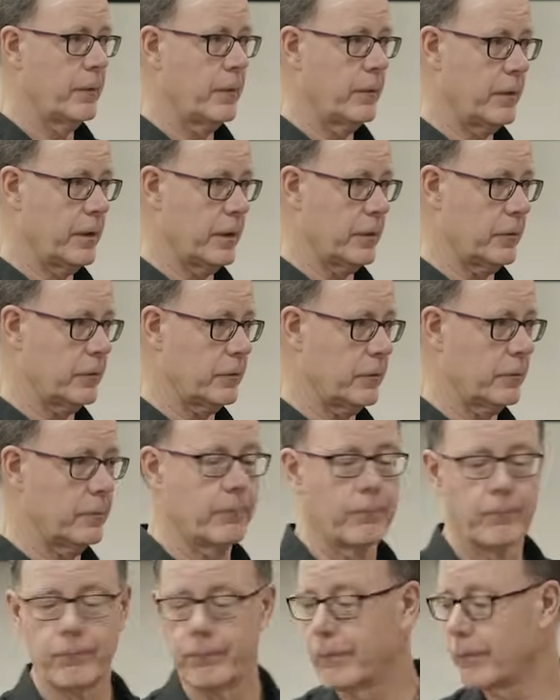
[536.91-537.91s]
this.
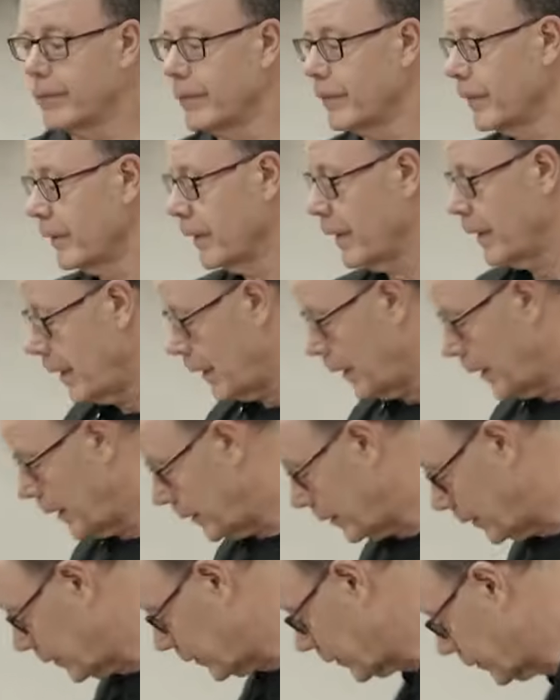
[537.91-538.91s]

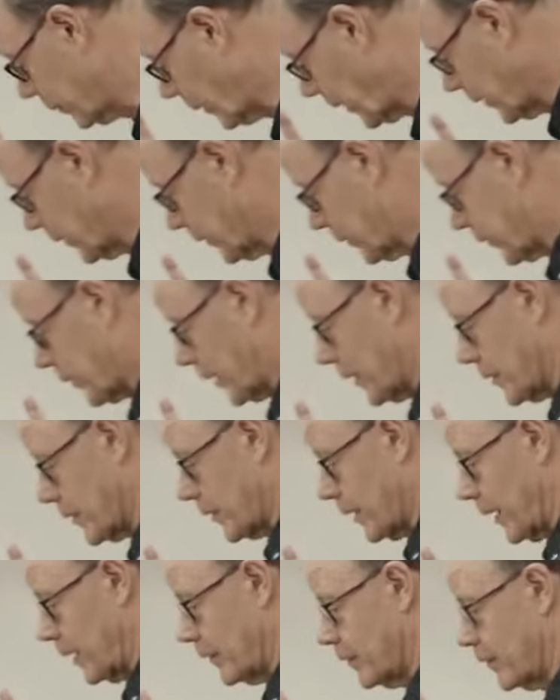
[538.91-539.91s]
And this is my
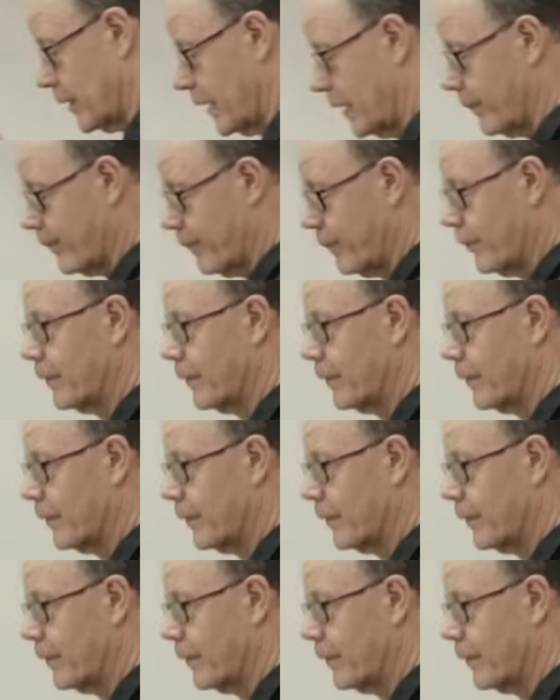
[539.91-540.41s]
illustration. I'd say,